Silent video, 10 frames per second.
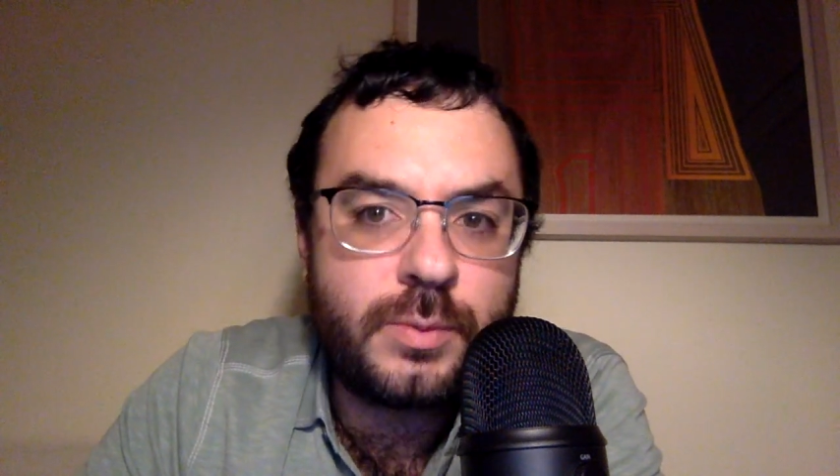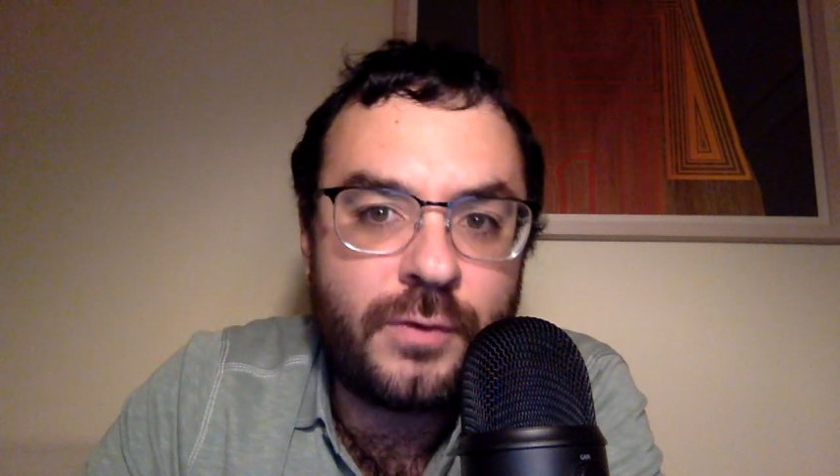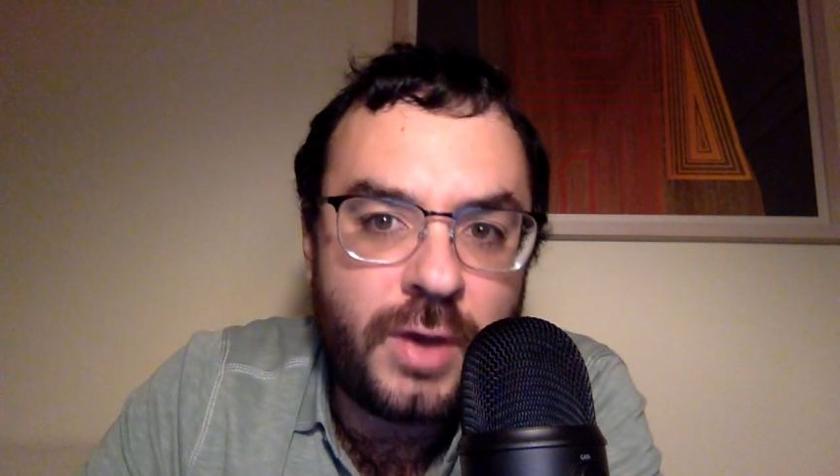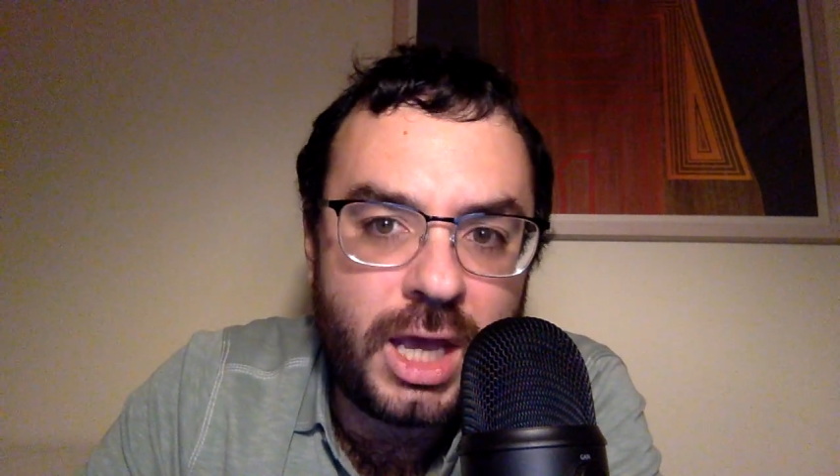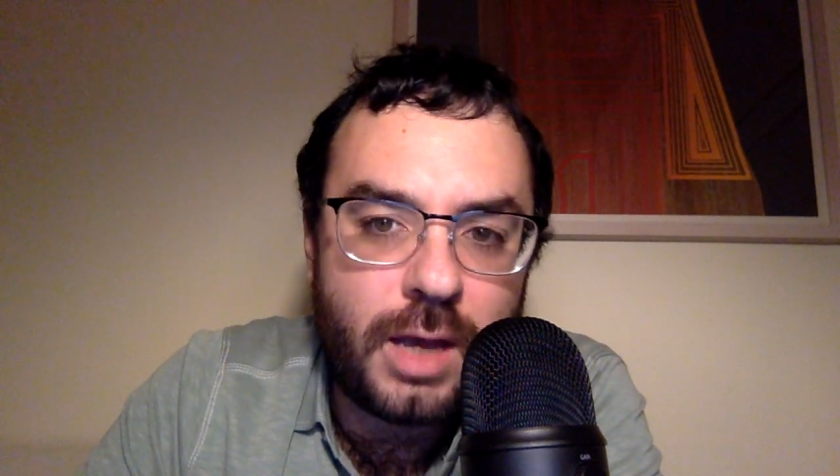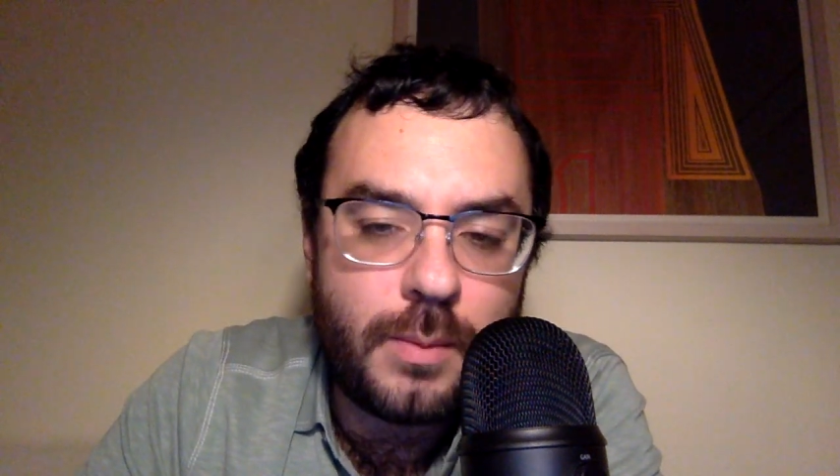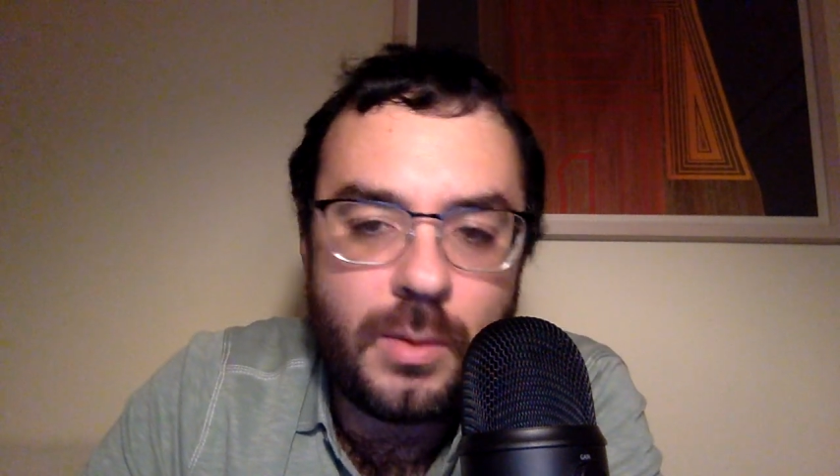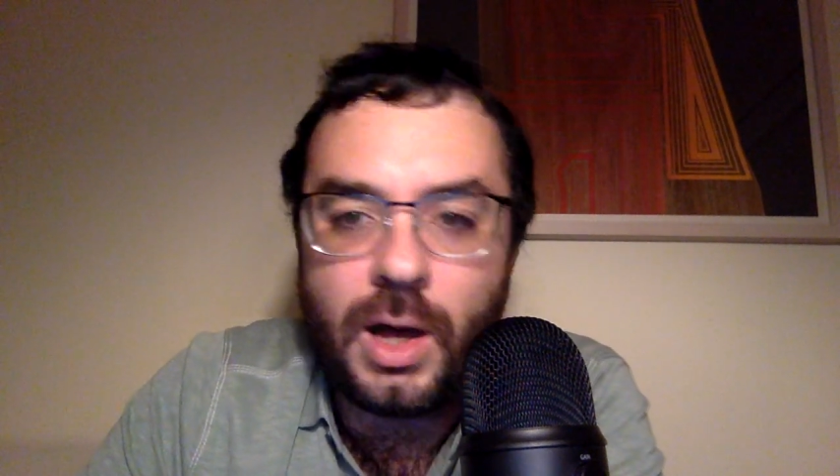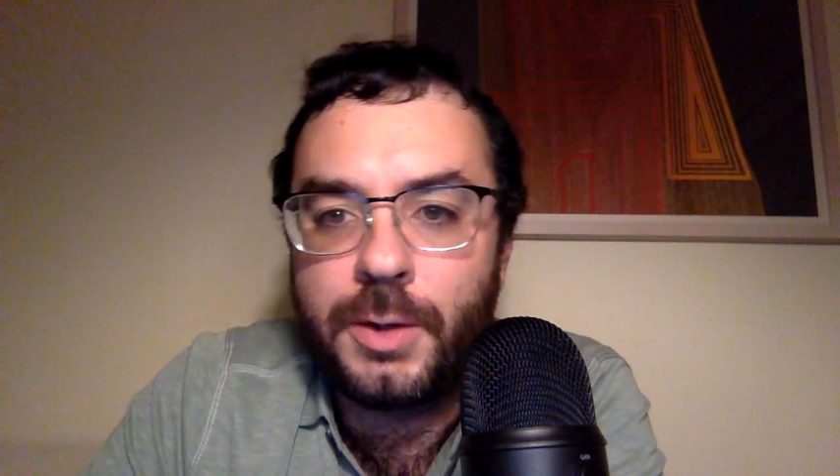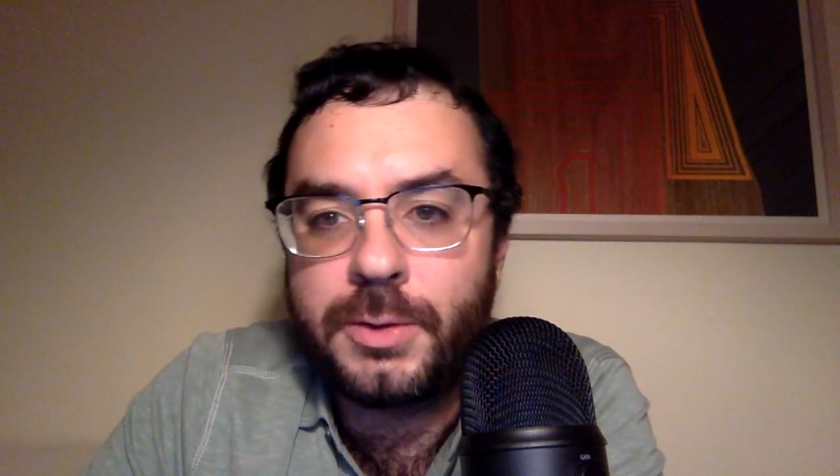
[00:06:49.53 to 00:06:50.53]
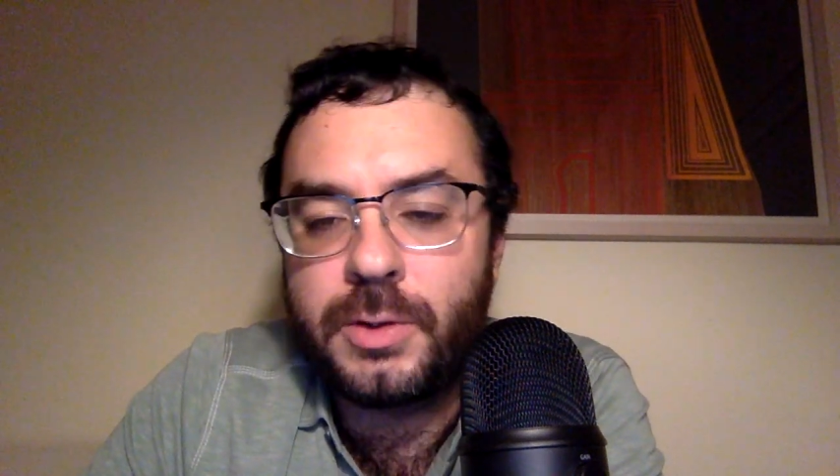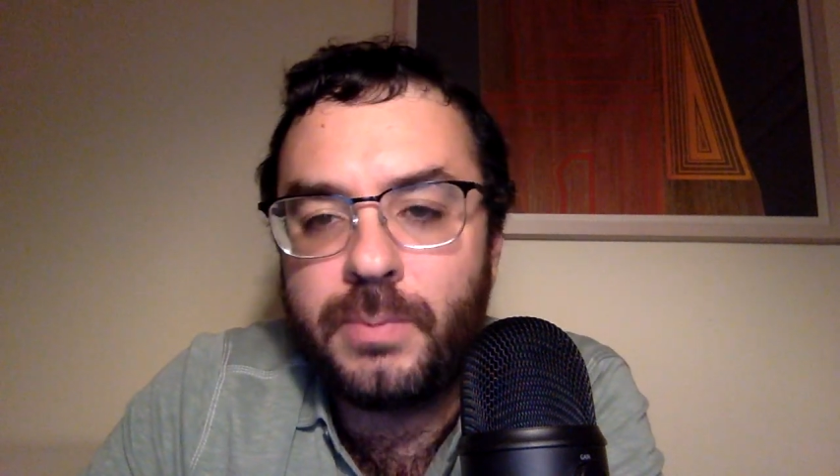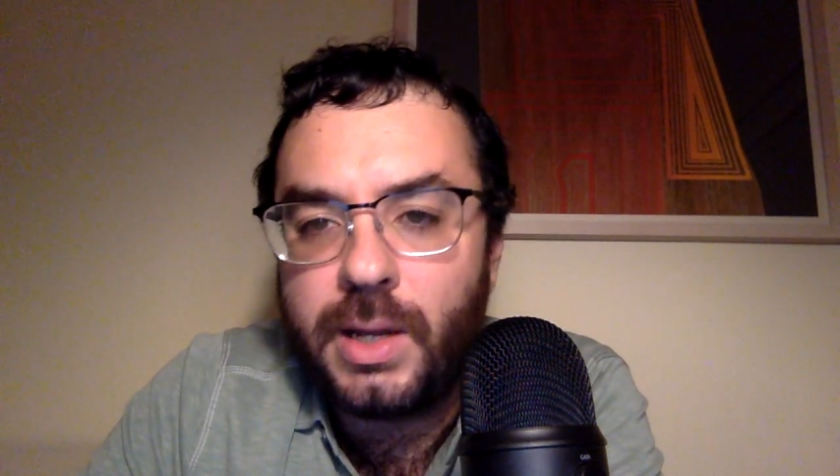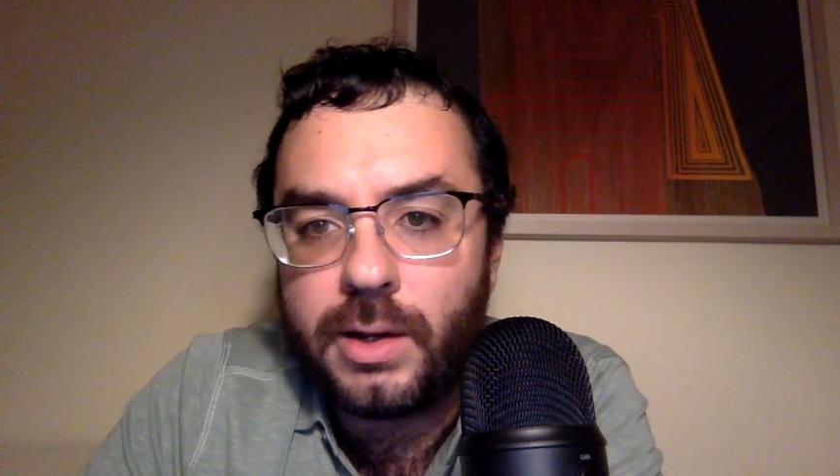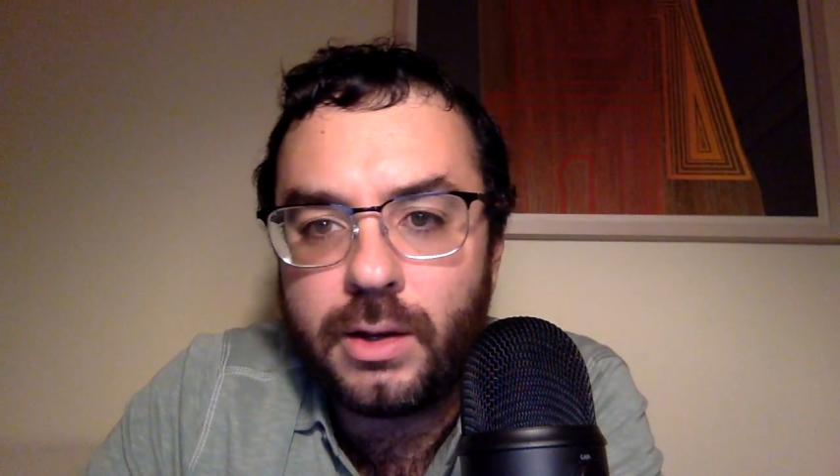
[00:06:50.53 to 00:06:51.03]
of him onto the
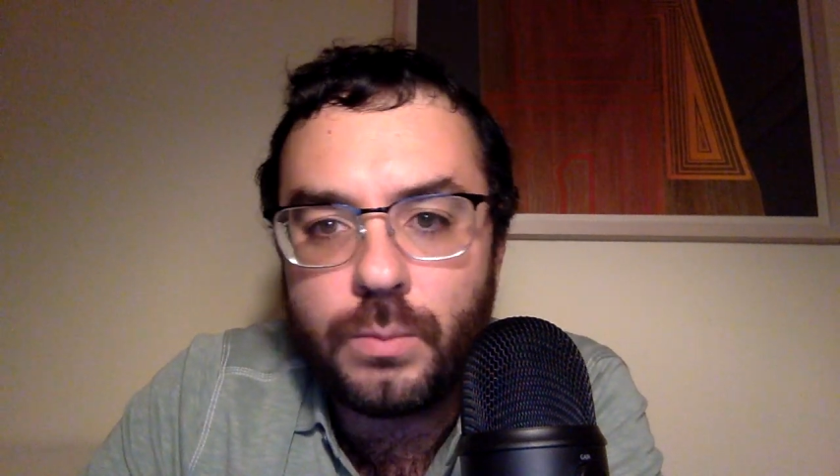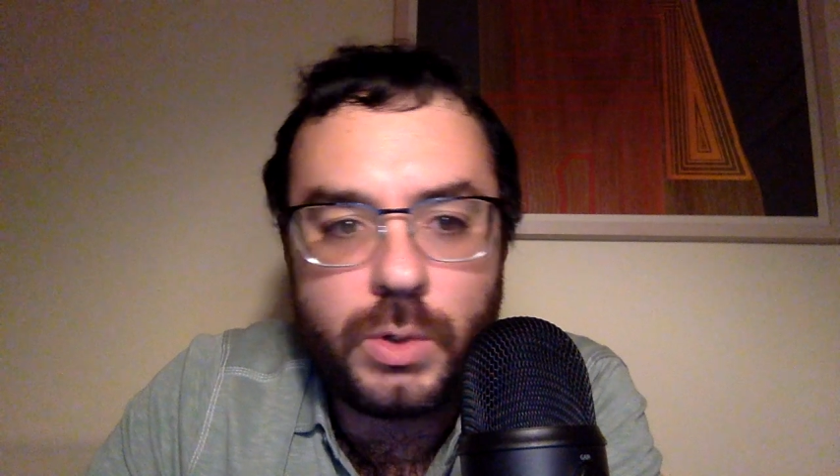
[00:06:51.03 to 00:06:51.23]
medium,